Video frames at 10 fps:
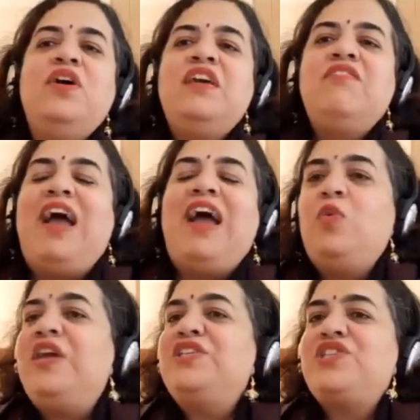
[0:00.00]

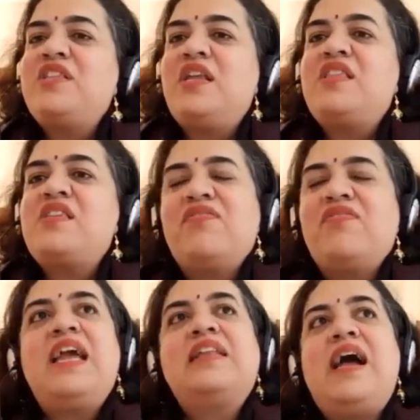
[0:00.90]
valuations and stuff
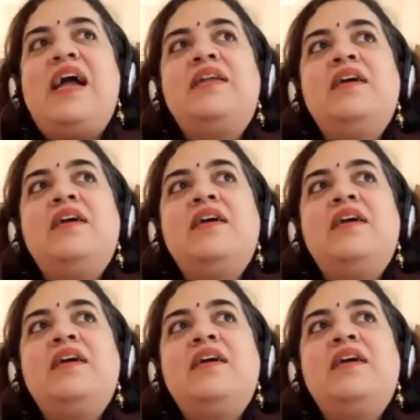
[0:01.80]
like that,